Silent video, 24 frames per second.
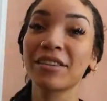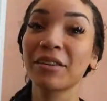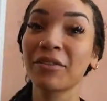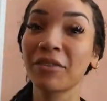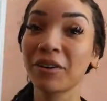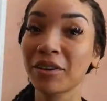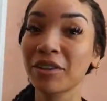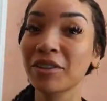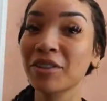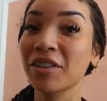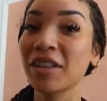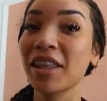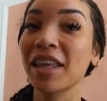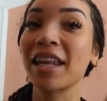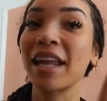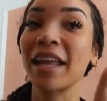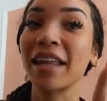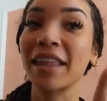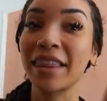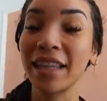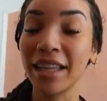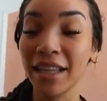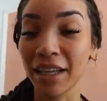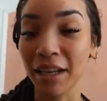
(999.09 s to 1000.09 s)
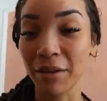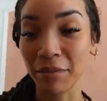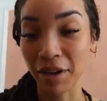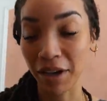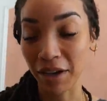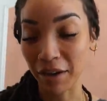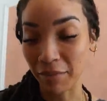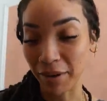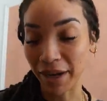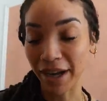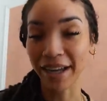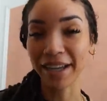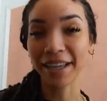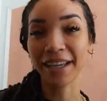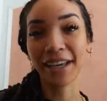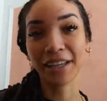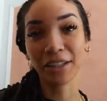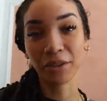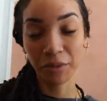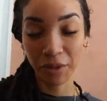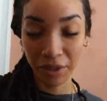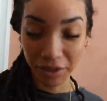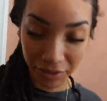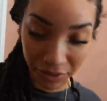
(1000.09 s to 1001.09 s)
the furniture that I think I'm gonna buy,
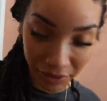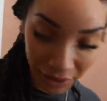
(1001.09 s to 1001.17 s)
guess where it's